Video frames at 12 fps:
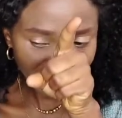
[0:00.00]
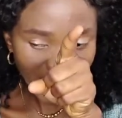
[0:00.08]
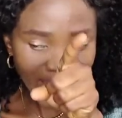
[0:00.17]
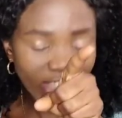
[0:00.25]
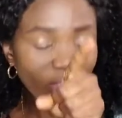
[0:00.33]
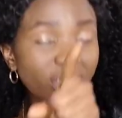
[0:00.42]

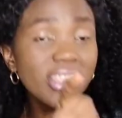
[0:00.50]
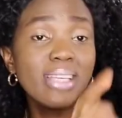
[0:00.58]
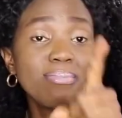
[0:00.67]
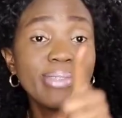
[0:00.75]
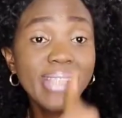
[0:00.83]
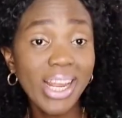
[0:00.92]
it's not the same
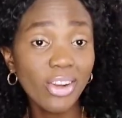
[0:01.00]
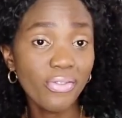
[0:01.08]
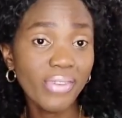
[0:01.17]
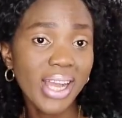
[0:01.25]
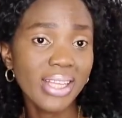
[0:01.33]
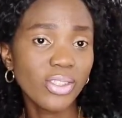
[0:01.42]
style of
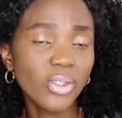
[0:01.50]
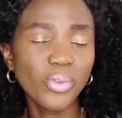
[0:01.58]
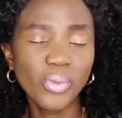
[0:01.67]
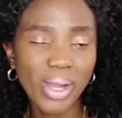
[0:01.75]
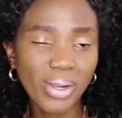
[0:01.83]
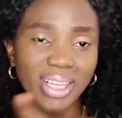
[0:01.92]
art, so
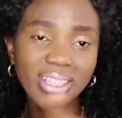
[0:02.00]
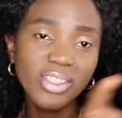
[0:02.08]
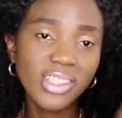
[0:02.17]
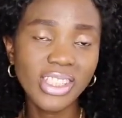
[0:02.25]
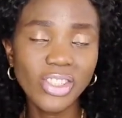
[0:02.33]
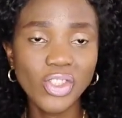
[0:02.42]
I can
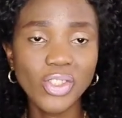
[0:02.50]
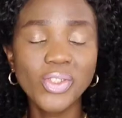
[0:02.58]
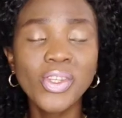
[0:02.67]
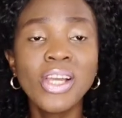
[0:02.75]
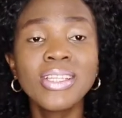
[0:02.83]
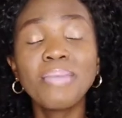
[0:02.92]
just ditch it.
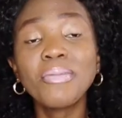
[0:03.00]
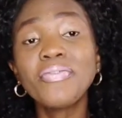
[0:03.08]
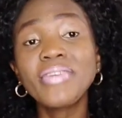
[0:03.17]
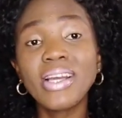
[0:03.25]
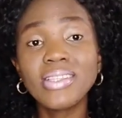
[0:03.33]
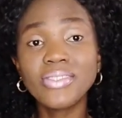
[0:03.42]
I'm loving
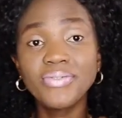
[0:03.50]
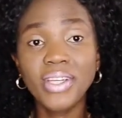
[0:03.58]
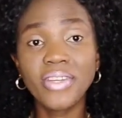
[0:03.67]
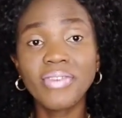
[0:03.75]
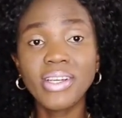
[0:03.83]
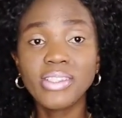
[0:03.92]
how this
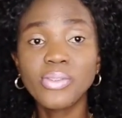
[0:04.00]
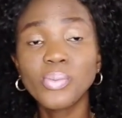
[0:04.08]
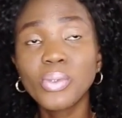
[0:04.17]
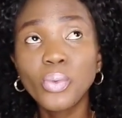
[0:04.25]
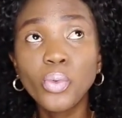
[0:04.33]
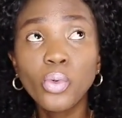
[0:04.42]
very
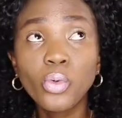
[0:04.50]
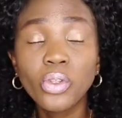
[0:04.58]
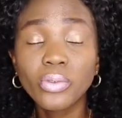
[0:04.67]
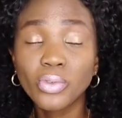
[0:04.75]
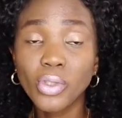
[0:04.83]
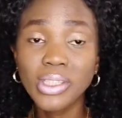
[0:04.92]

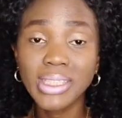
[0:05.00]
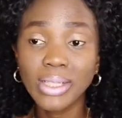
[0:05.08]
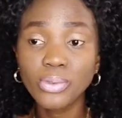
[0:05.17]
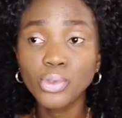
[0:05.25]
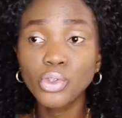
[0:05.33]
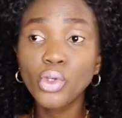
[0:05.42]
thought
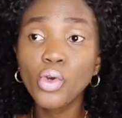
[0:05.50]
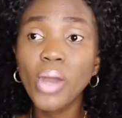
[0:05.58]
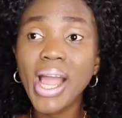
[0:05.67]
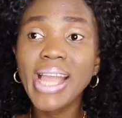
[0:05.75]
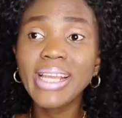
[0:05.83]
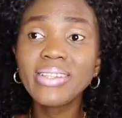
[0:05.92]
out. So
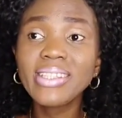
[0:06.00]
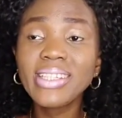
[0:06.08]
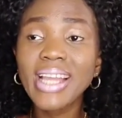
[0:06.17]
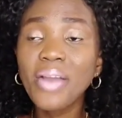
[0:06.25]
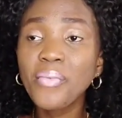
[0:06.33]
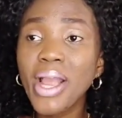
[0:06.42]
I think
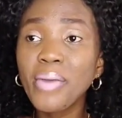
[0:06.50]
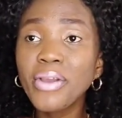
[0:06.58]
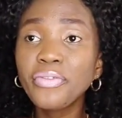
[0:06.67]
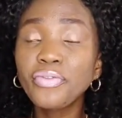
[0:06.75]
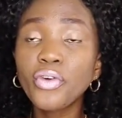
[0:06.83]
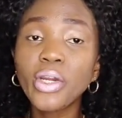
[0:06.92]
I
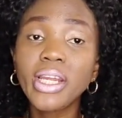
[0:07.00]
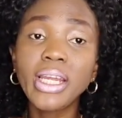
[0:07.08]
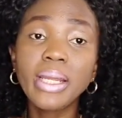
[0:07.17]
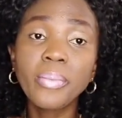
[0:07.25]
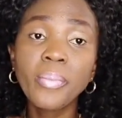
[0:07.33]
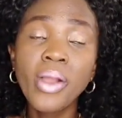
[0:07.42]
went for
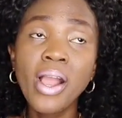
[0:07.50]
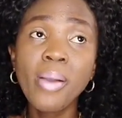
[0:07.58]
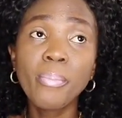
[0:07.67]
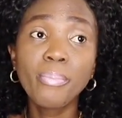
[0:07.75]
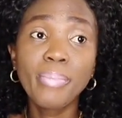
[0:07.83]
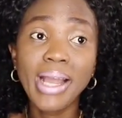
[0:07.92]
a
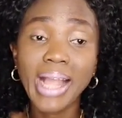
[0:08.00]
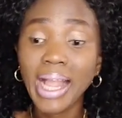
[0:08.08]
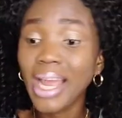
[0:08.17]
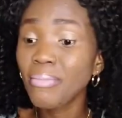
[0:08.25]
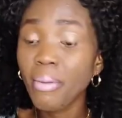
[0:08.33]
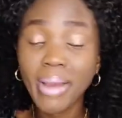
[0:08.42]
bag. I
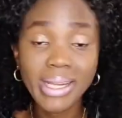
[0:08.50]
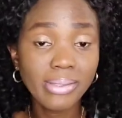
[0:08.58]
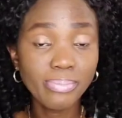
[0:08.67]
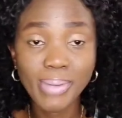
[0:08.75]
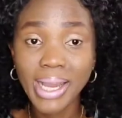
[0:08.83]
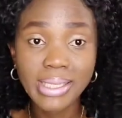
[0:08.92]
can't remember the
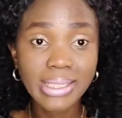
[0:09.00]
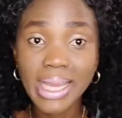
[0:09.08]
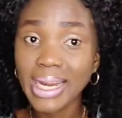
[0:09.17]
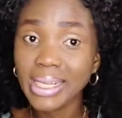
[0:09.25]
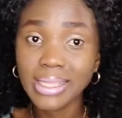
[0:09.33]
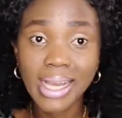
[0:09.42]
bag style
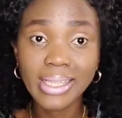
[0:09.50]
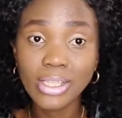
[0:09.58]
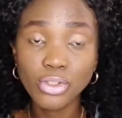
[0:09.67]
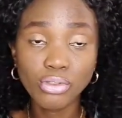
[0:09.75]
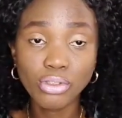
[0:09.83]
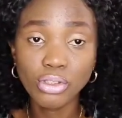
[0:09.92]
I added
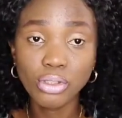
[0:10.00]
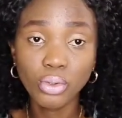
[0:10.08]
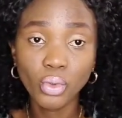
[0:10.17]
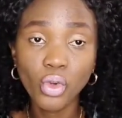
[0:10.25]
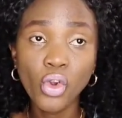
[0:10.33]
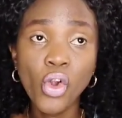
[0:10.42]
to this look.
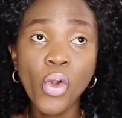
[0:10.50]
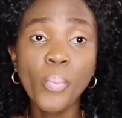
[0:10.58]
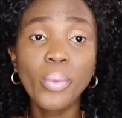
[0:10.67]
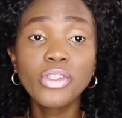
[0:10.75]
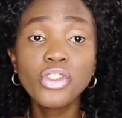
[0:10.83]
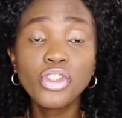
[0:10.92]

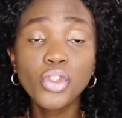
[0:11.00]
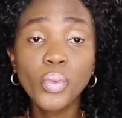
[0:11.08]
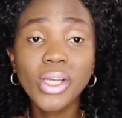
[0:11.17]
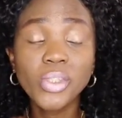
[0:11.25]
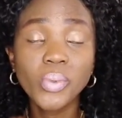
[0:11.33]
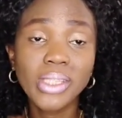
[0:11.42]
But she
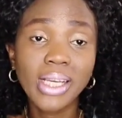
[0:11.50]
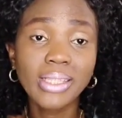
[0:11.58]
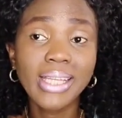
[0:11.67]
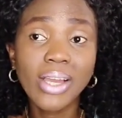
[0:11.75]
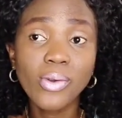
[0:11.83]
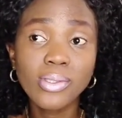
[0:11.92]
went with her
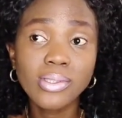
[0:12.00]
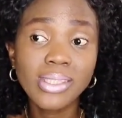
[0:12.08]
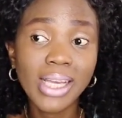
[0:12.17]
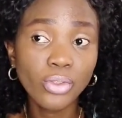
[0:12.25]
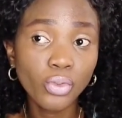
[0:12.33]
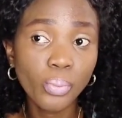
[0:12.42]
dial
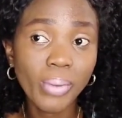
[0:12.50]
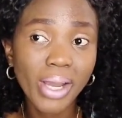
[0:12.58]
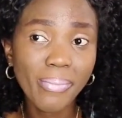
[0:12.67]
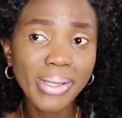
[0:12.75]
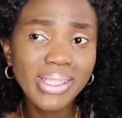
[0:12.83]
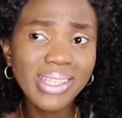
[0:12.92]
saddle bag.
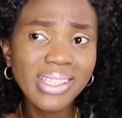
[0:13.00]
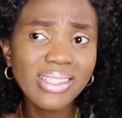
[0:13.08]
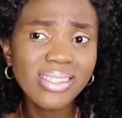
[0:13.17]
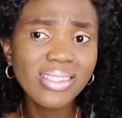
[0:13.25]
But I think